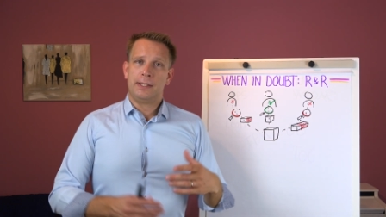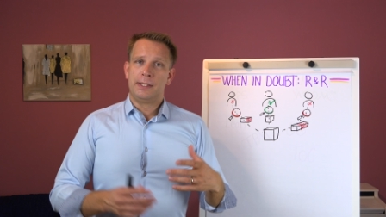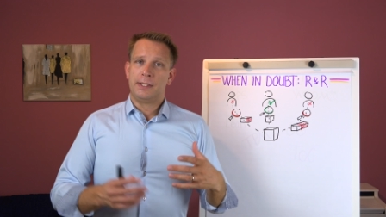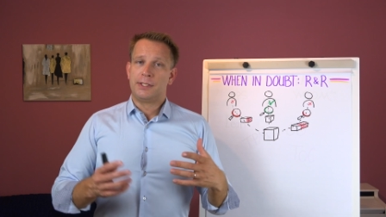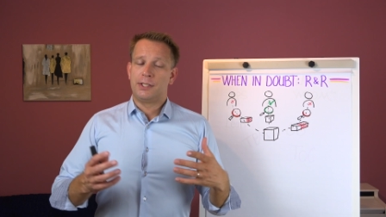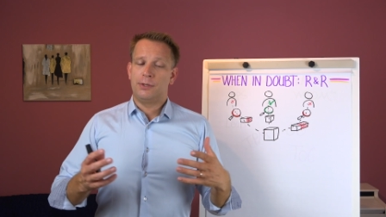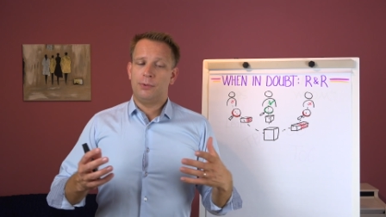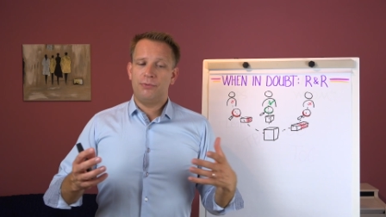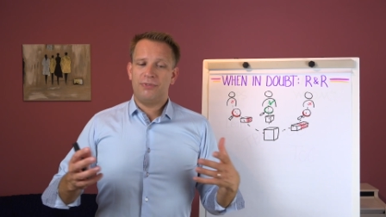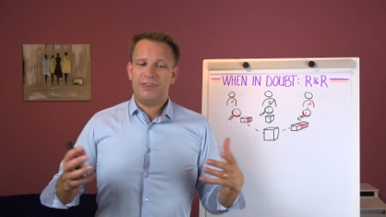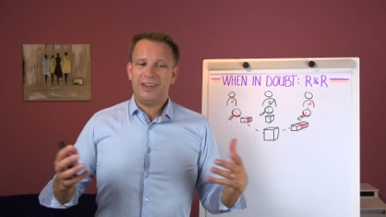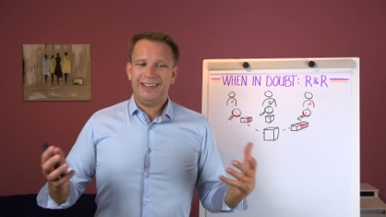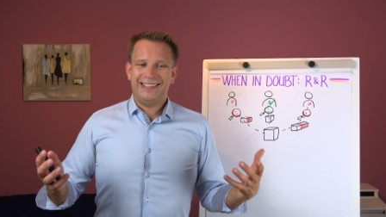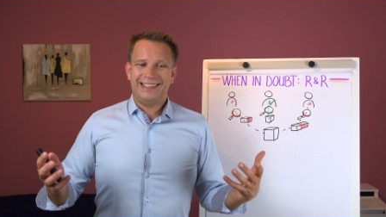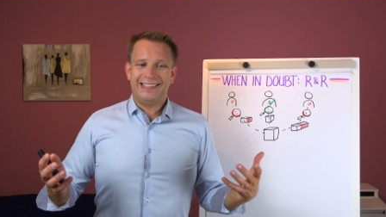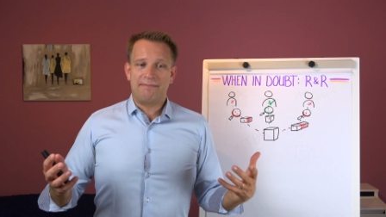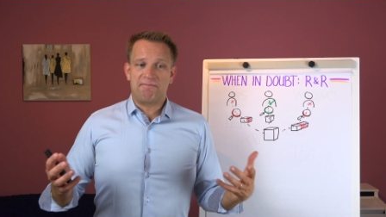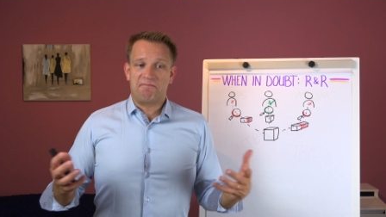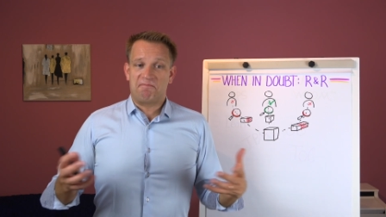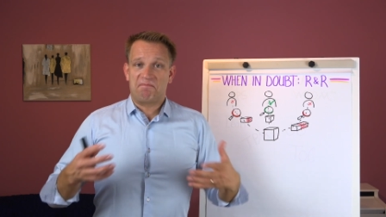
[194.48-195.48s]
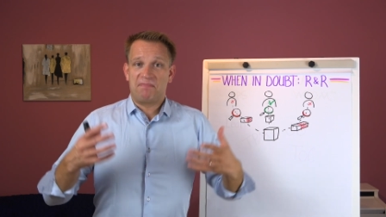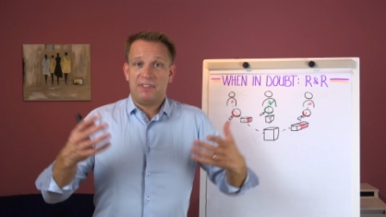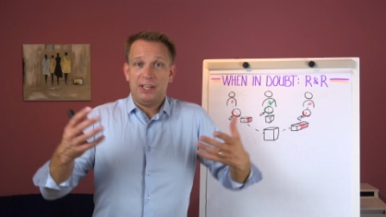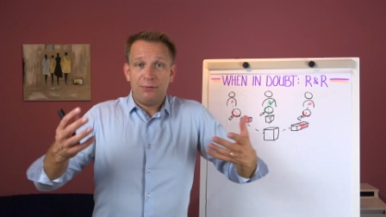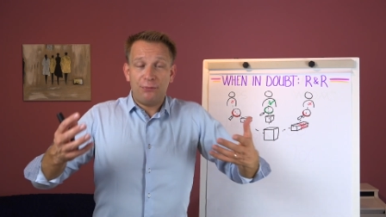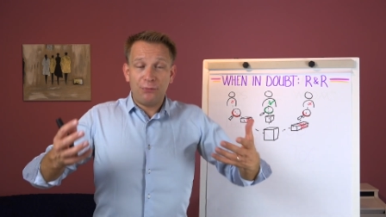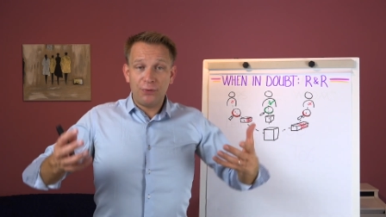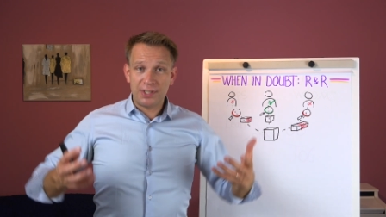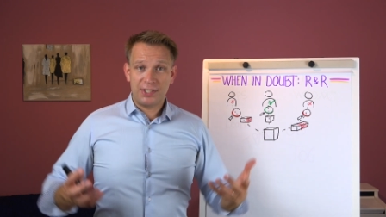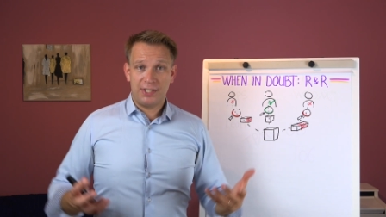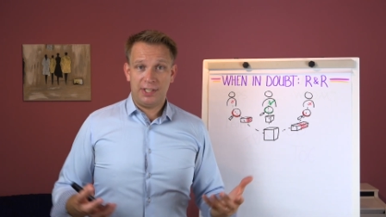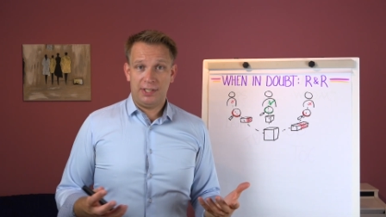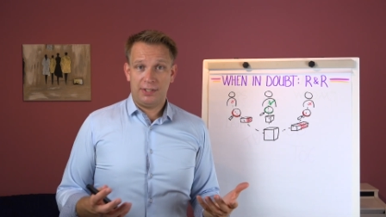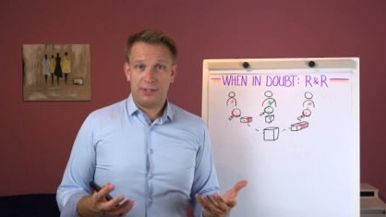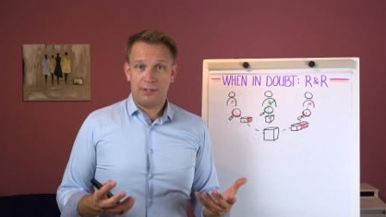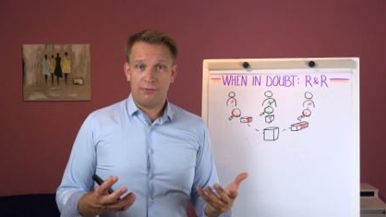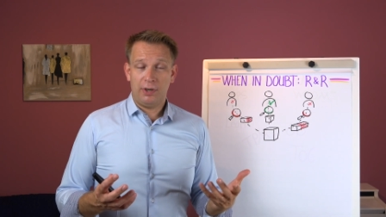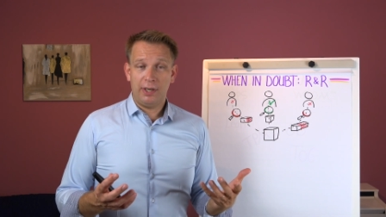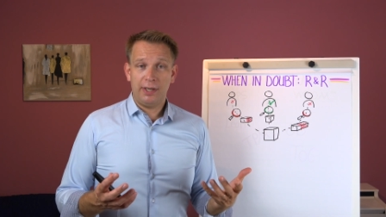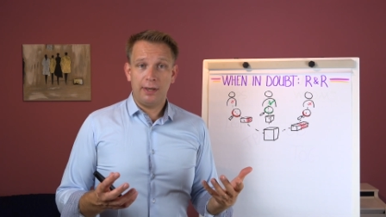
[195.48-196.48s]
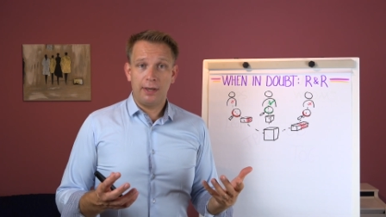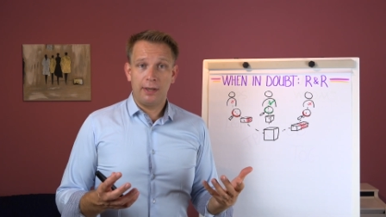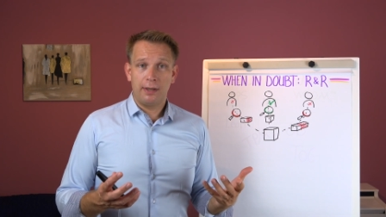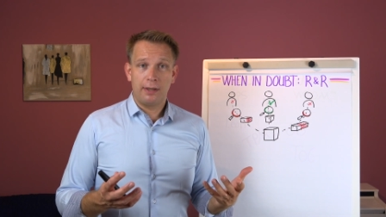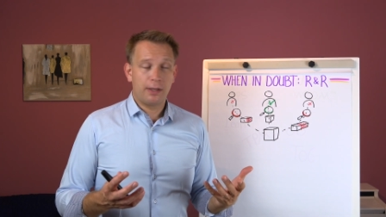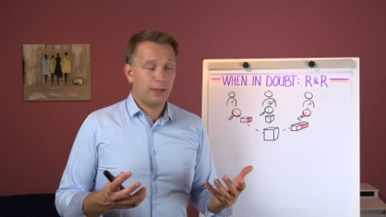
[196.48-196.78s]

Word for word: So we've got differences, right?